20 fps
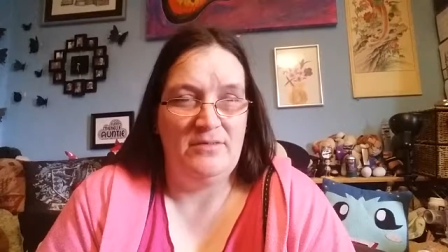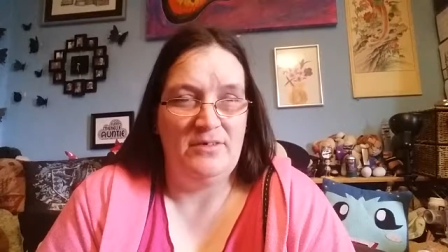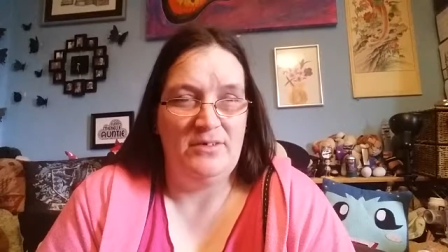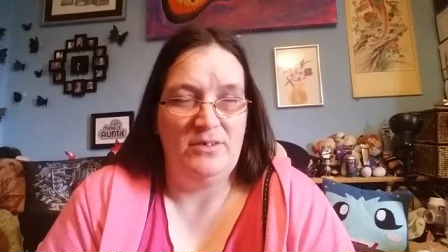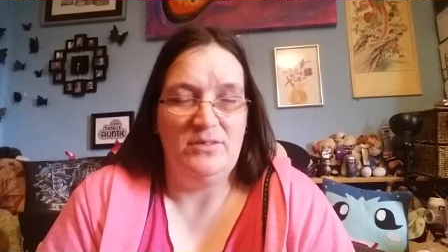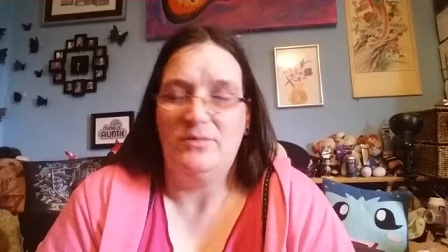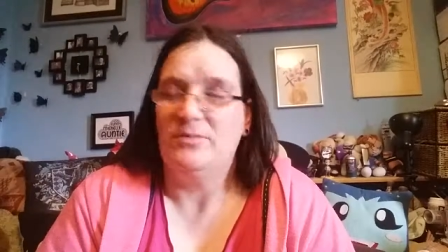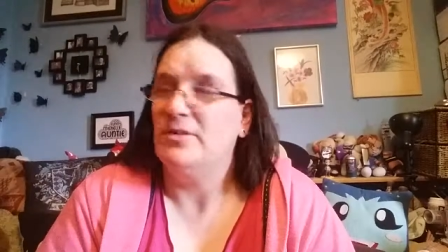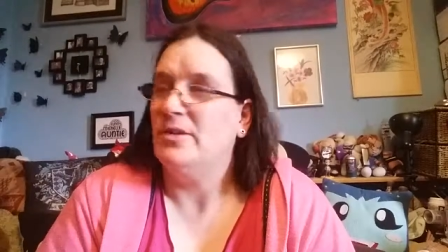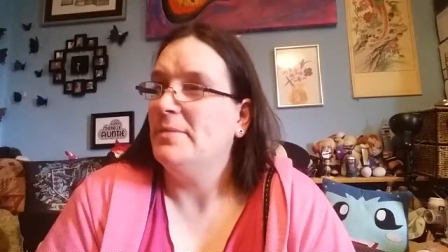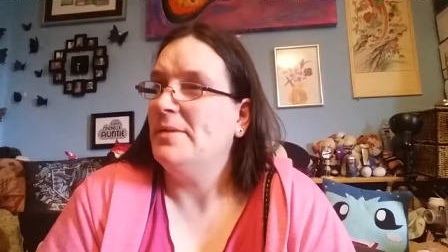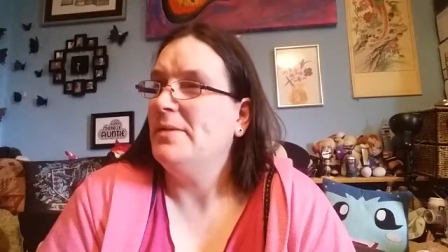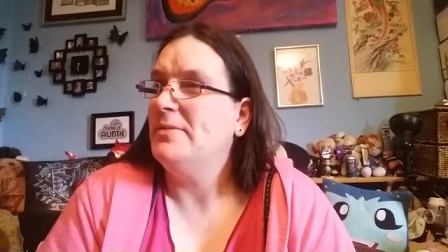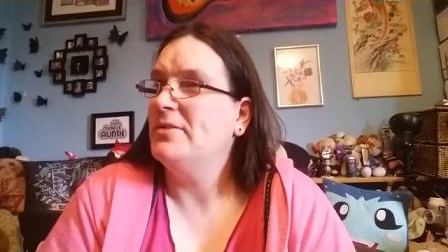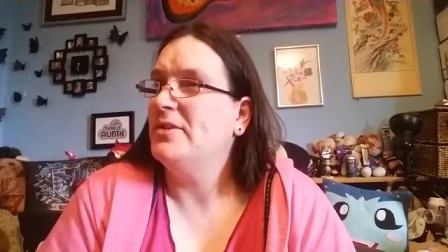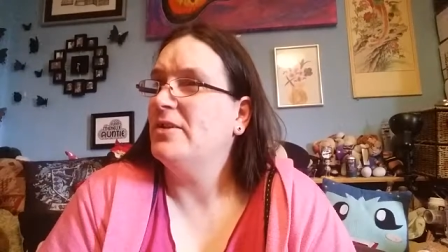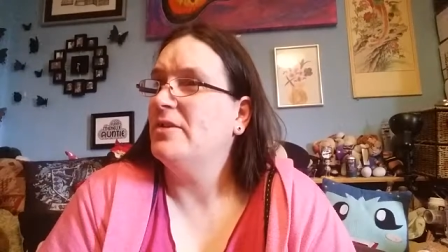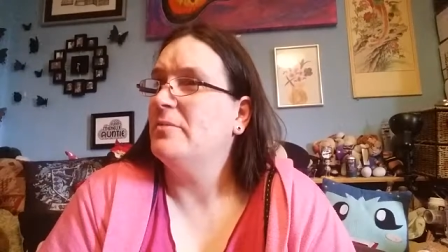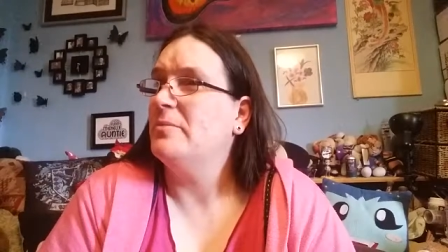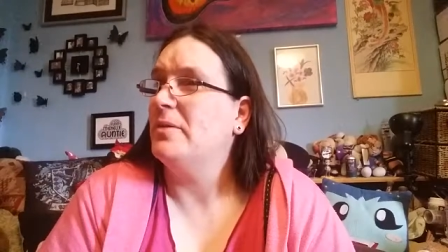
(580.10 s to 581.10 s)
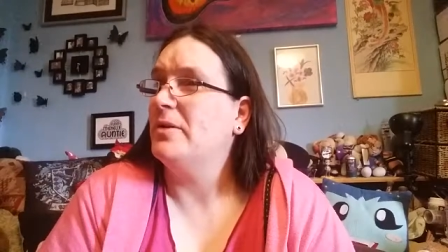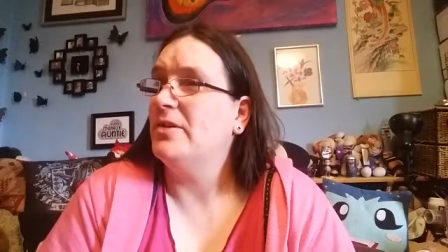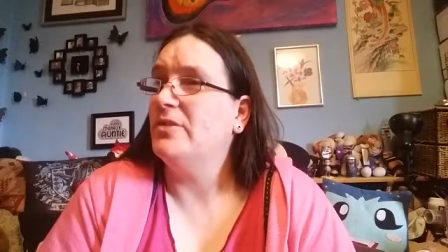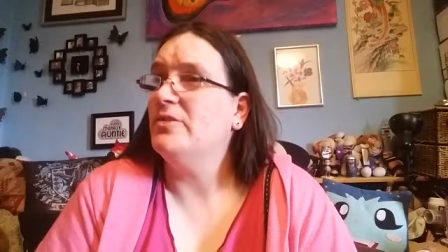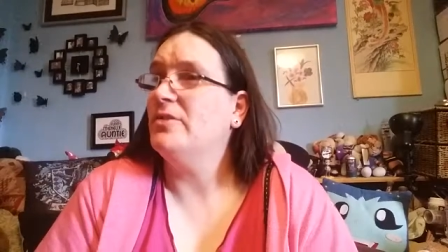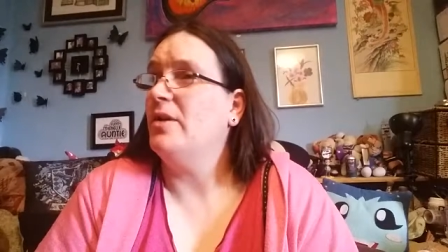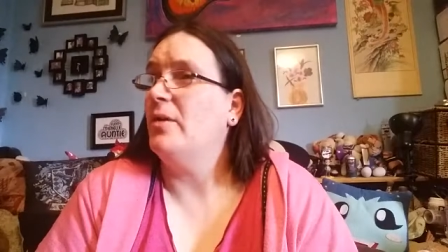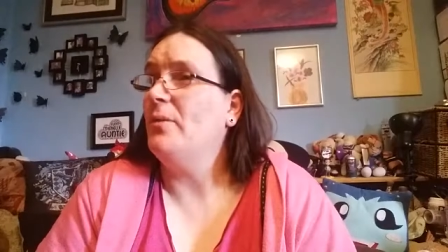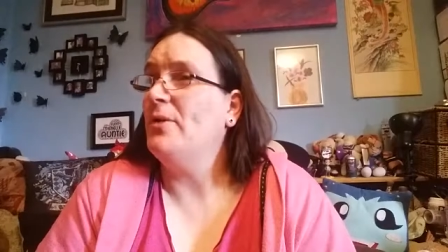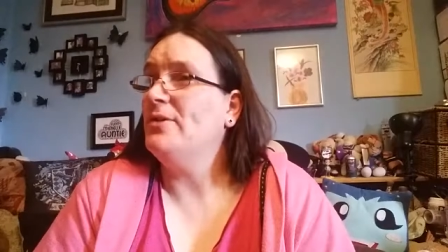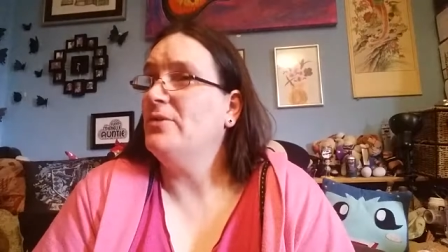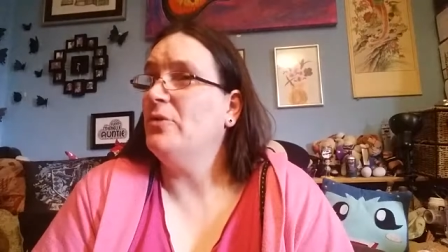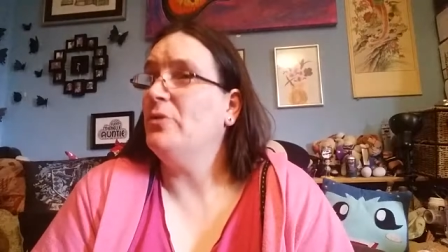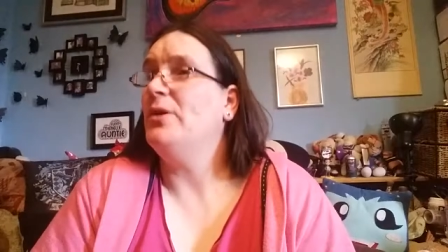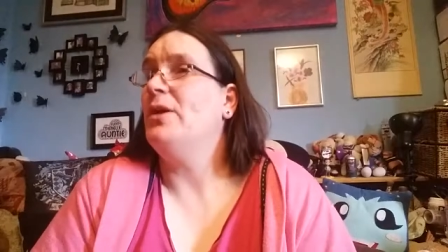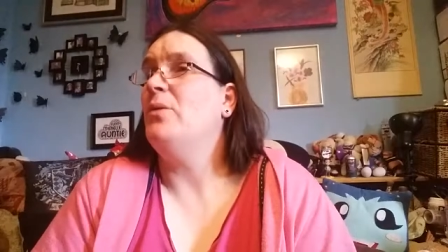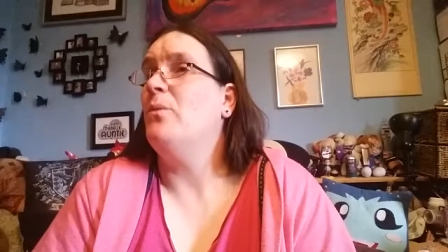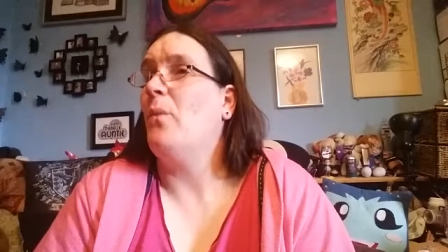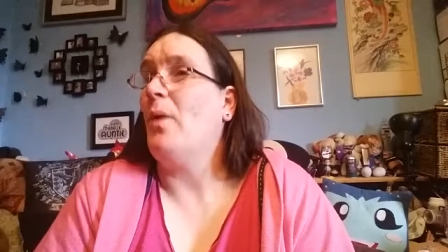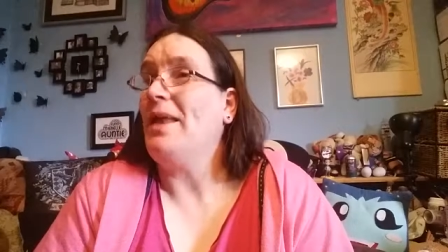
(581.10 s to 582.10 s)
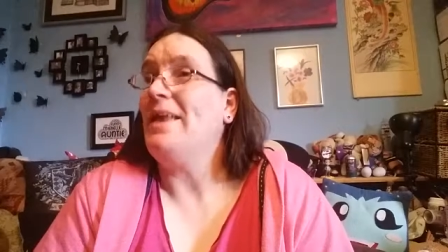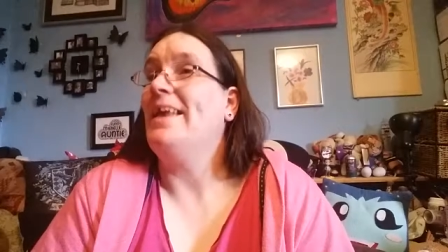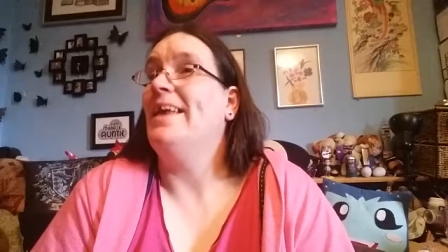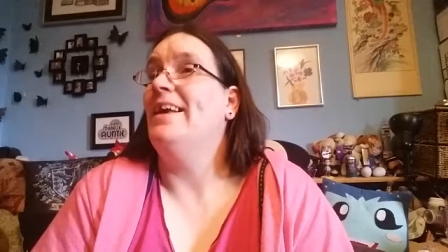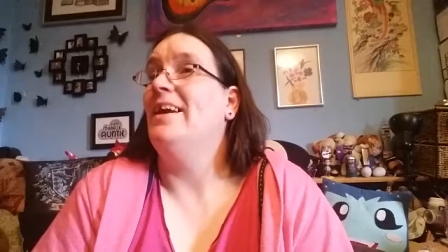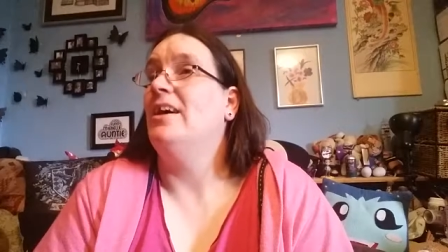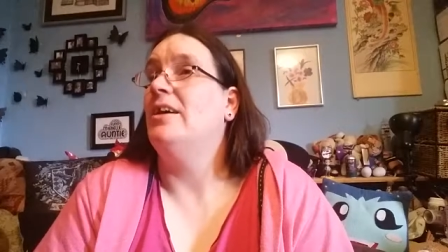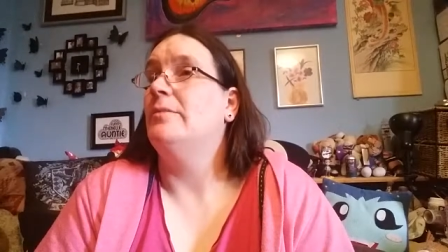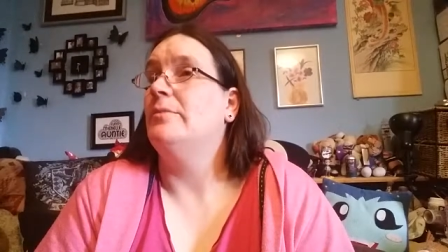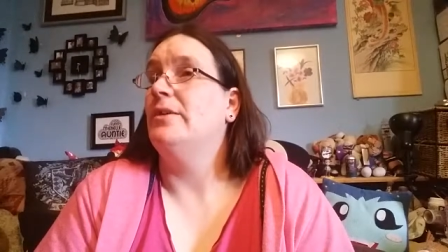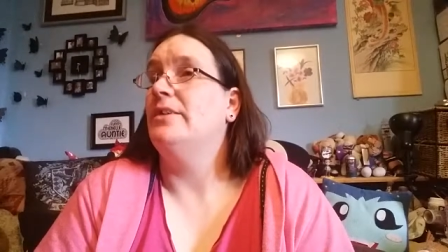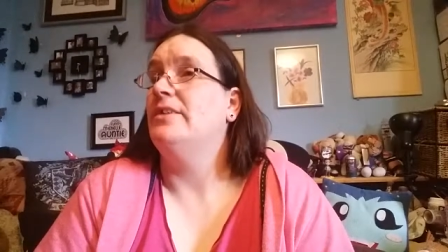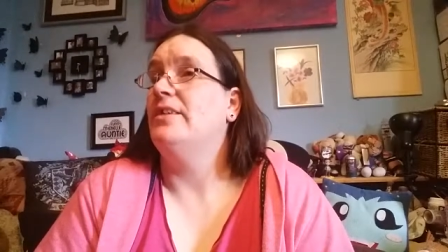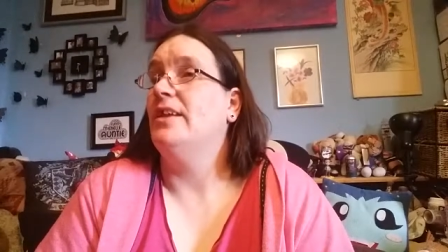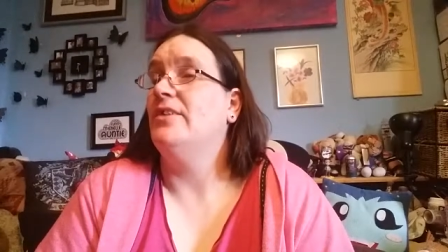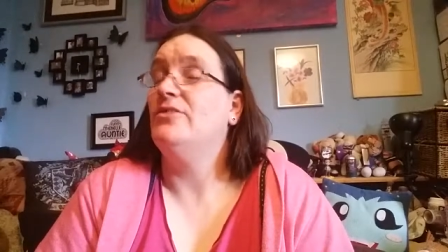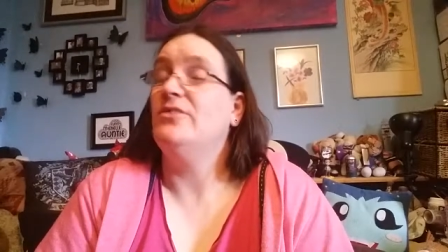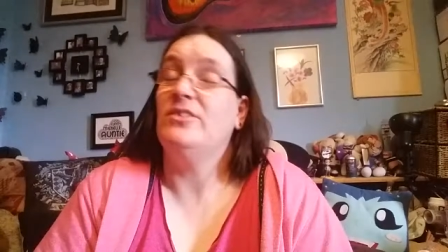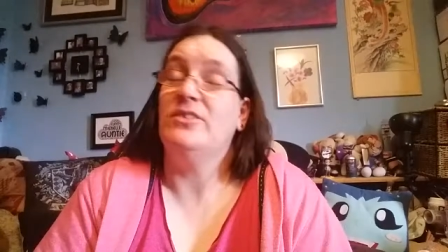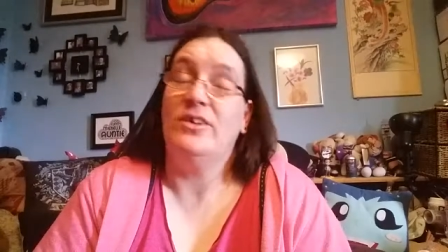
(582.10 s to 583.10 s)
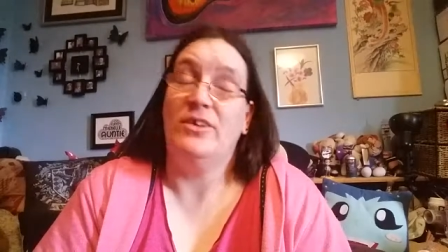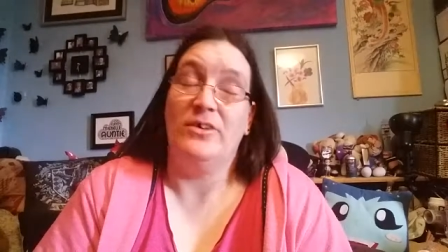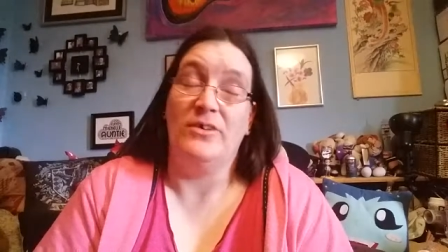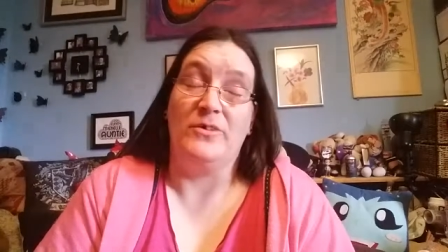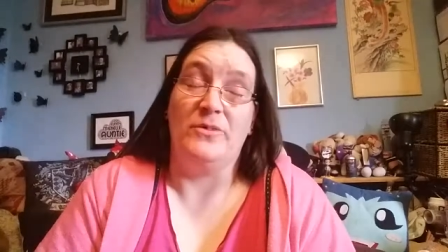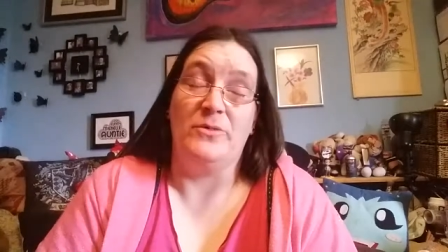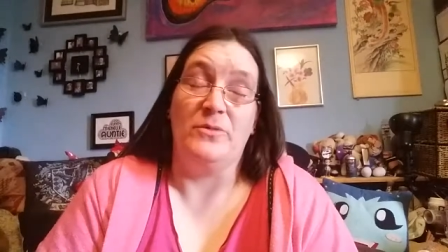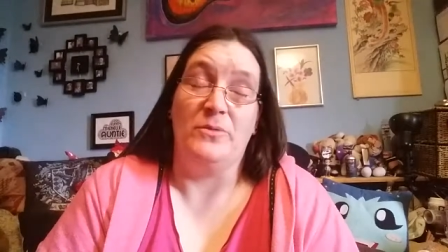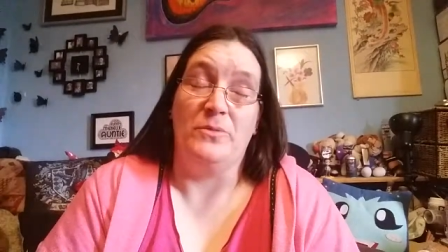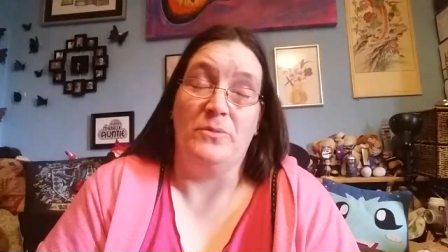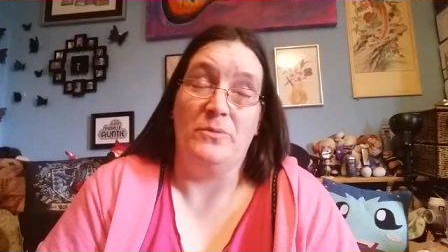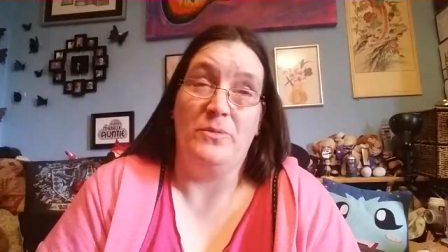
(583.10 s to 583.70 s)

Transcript: Oh, would I be able to get the because we're talking waking up, and as you know,